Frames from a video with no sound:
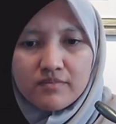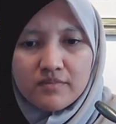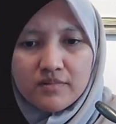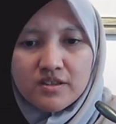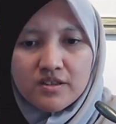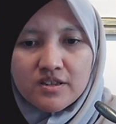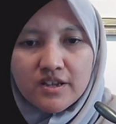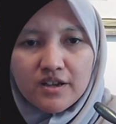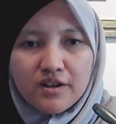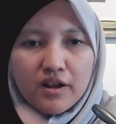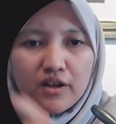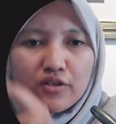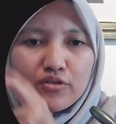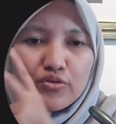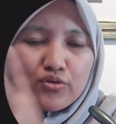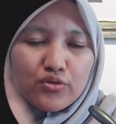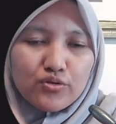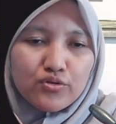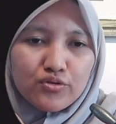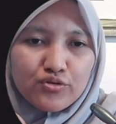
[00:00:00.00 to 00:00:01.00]
There are
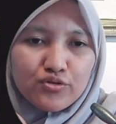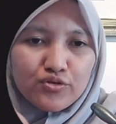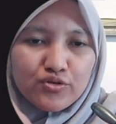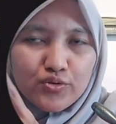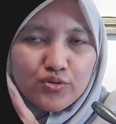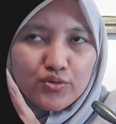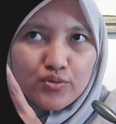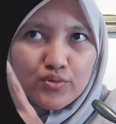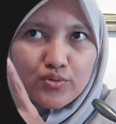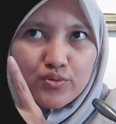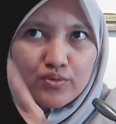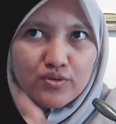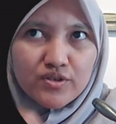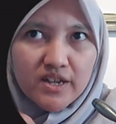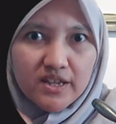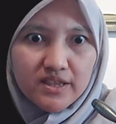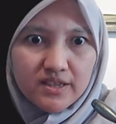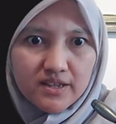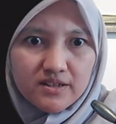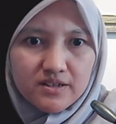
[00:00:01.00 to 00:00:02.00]
2
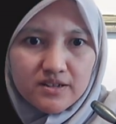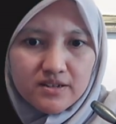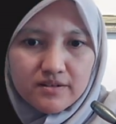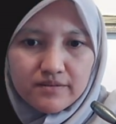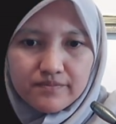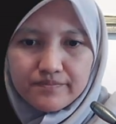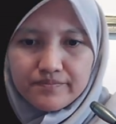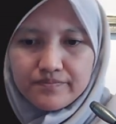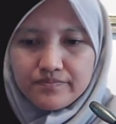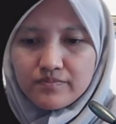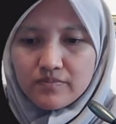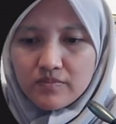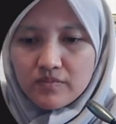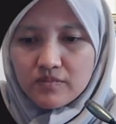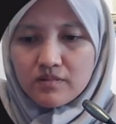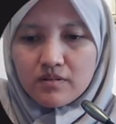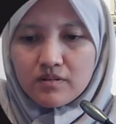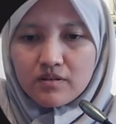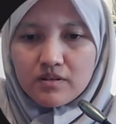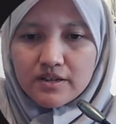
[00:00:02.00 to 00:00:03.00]
sentences.
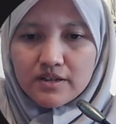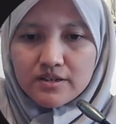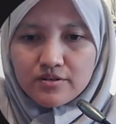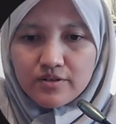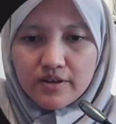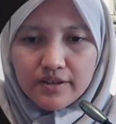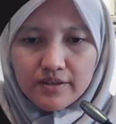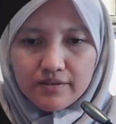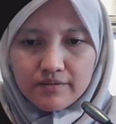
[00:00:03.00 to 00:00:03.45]
Let's try.